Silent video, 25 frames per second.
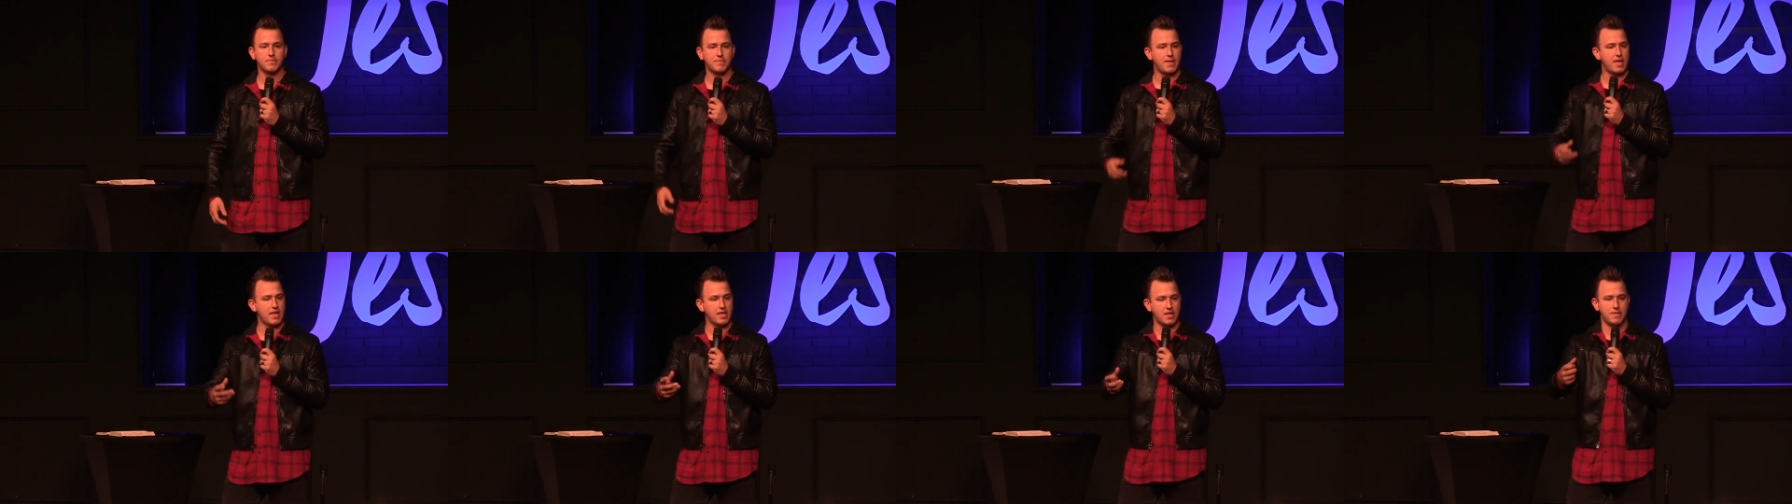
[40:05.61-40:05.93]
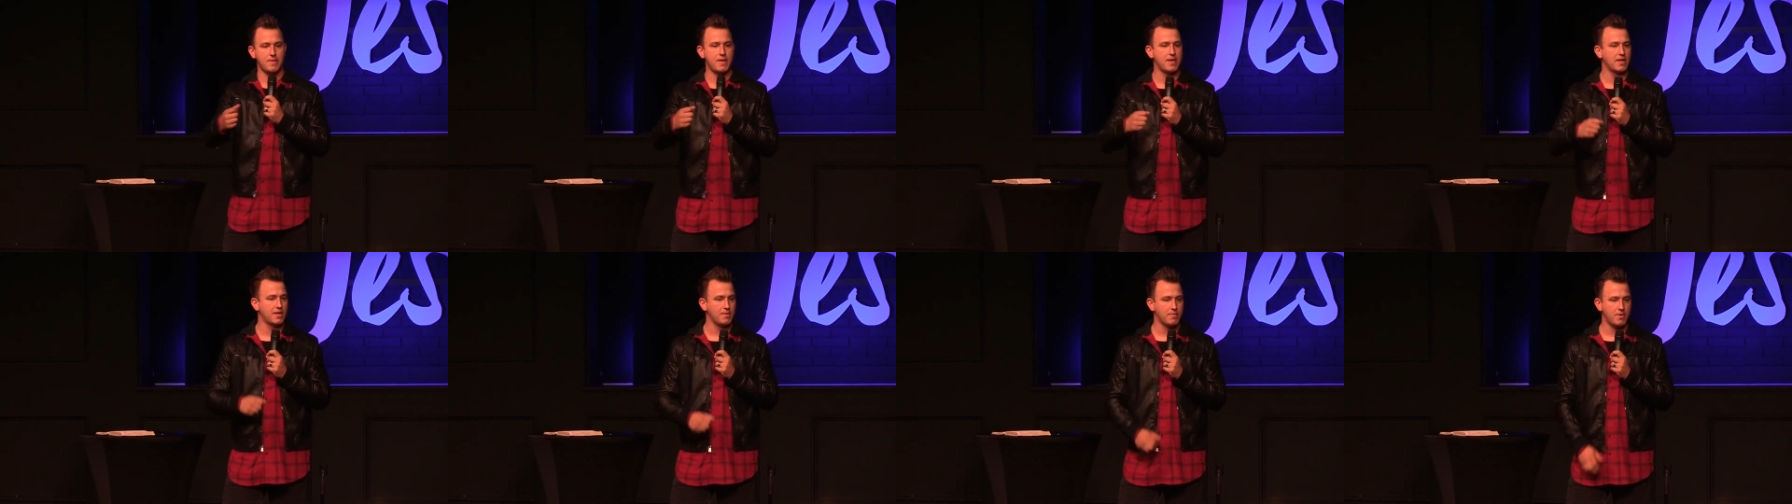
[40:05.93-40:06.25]
Man,
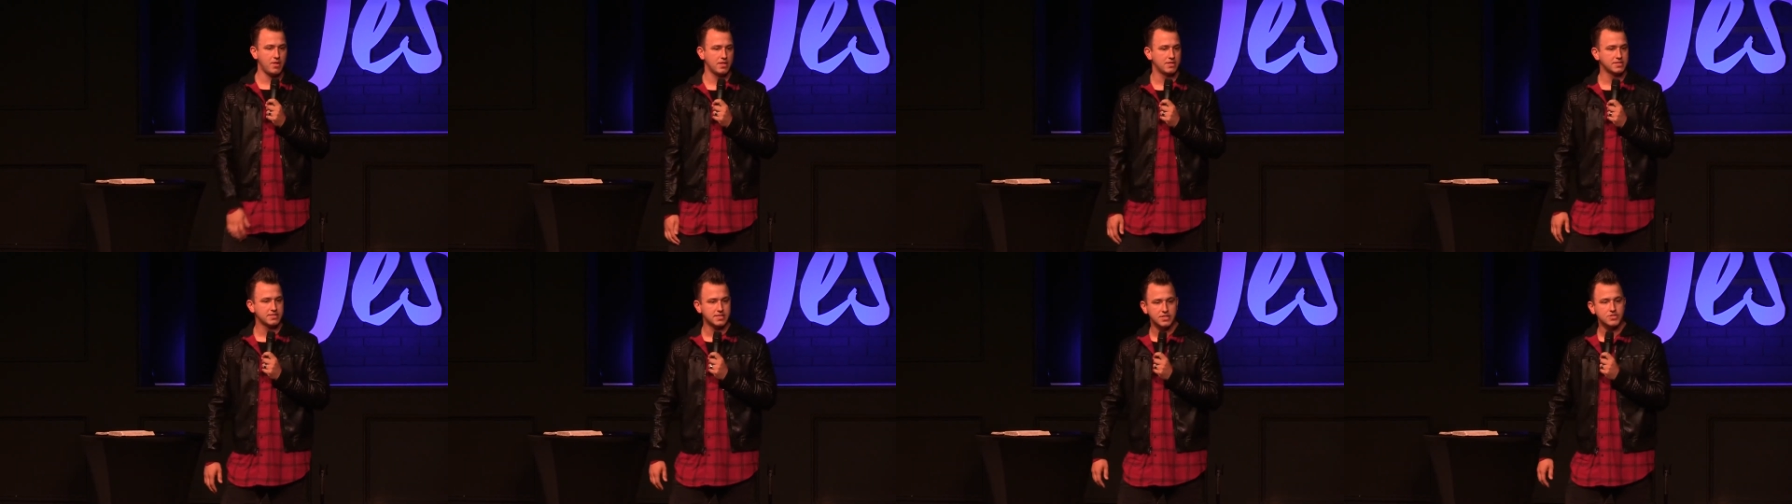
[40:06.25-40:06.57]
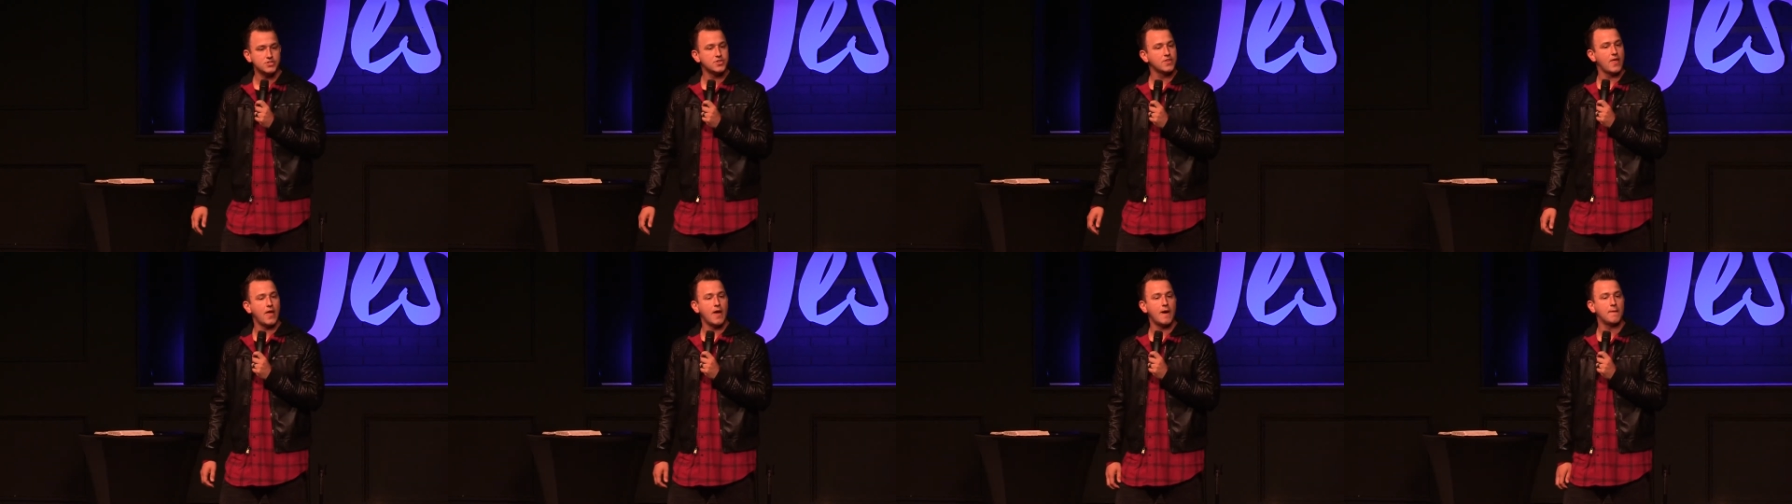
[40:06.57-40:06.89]
come on, let's
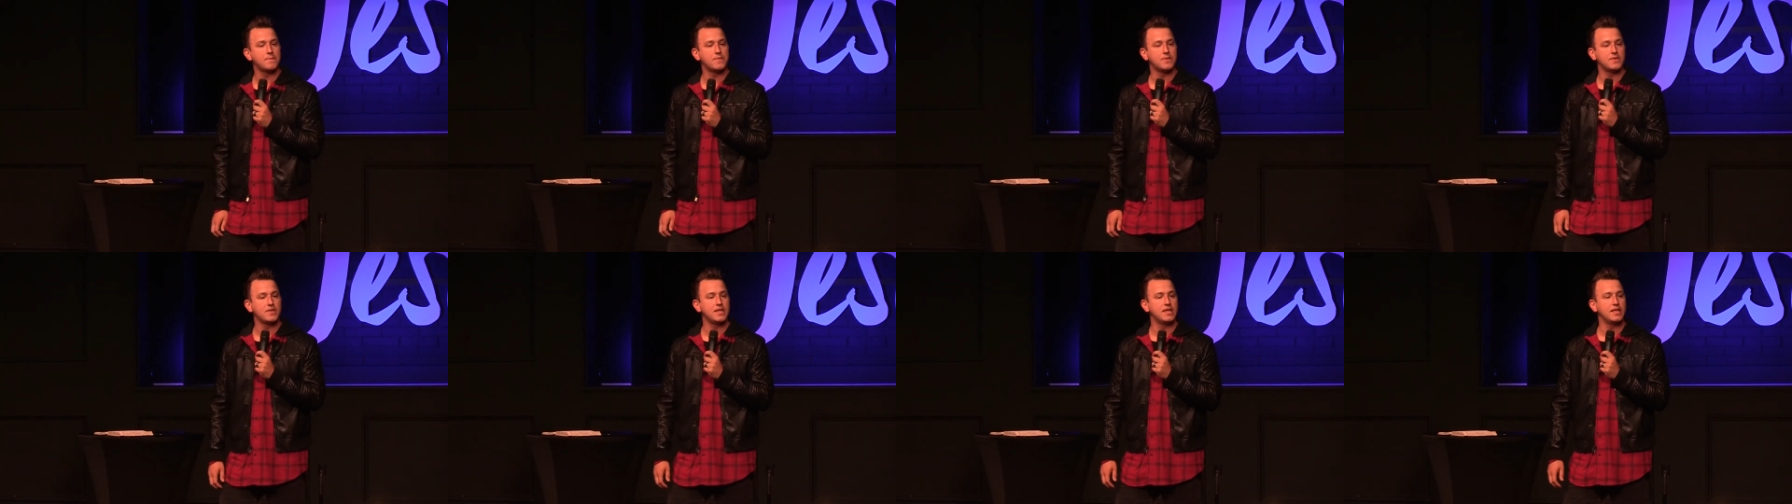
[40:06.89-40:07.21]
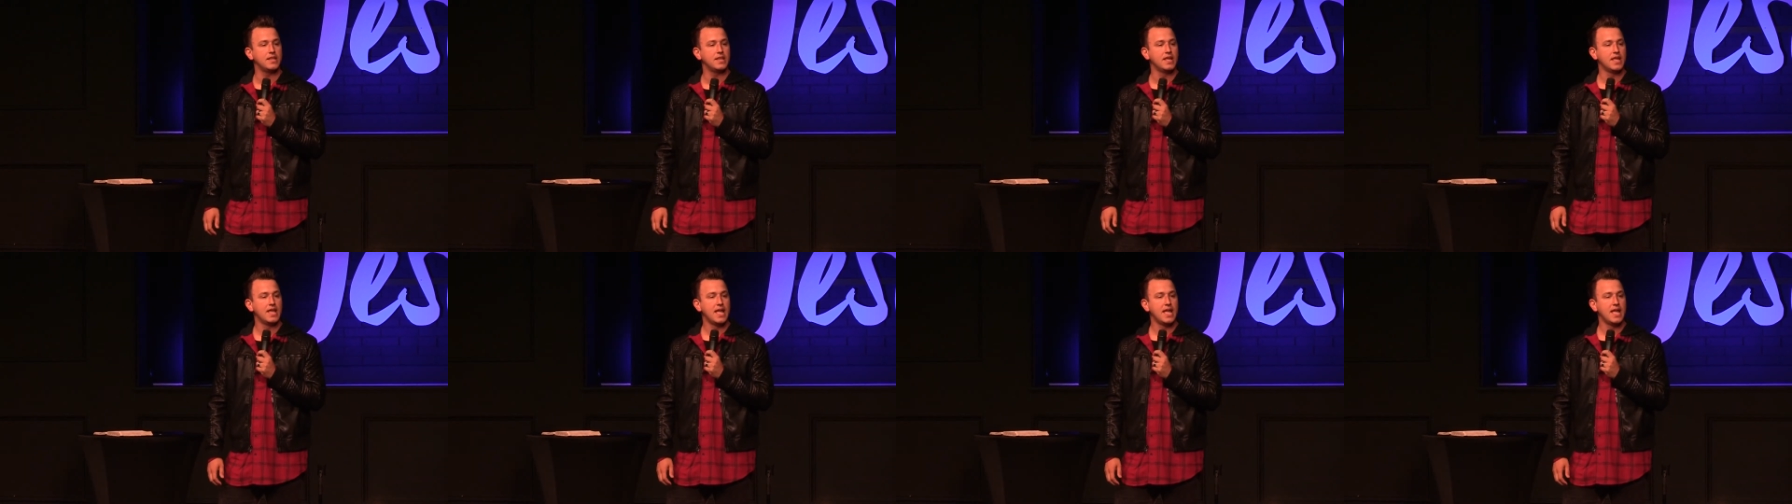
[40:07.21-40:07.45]
get you the help you need.